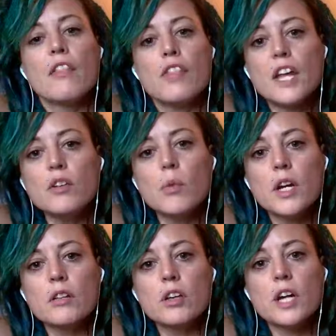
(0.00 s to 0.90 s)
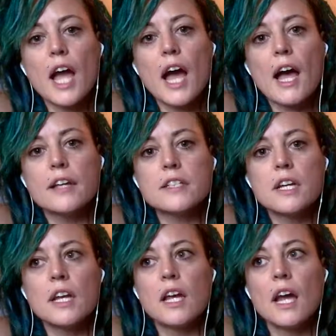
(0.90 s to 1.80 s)
Then you want to look at,
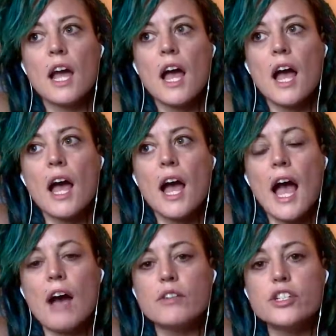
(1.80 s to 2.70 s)
how